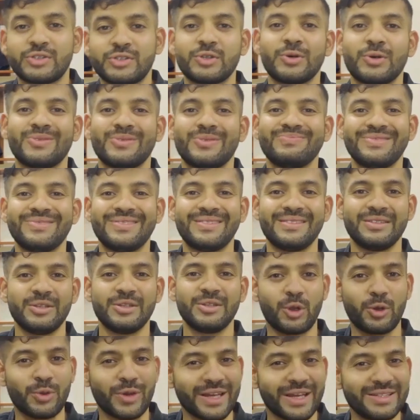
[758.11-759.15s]
So, you know,
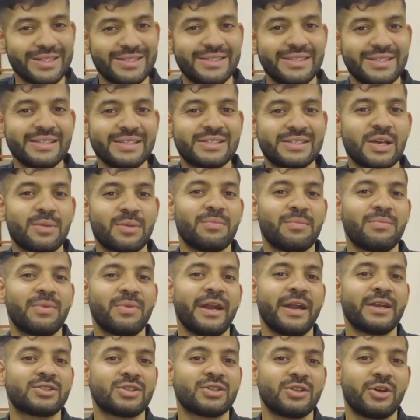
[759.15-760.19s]
you can see some
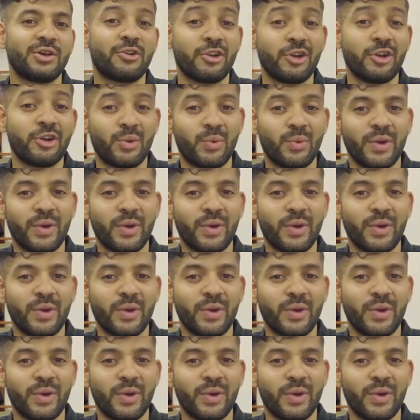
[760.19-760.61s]
upgrades on the rear